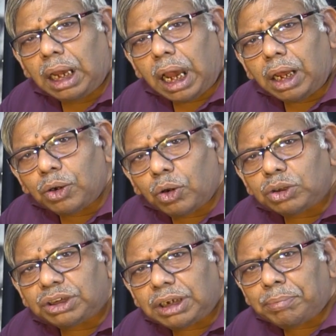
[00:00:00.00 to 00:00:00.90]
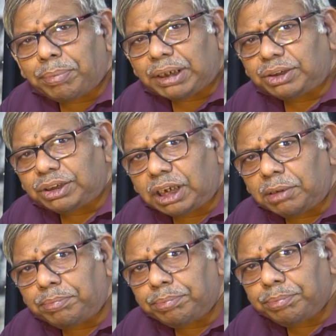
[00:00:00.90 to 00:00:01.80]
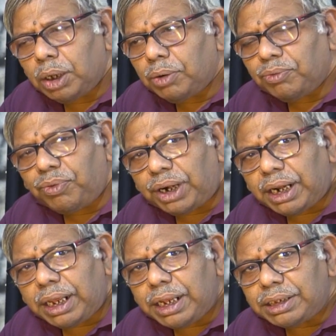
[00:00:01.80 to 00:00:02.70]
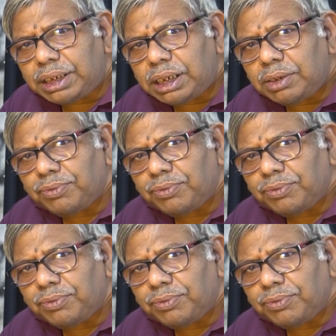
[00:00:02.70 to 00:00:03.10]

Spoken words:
I'll go step by step, very easy,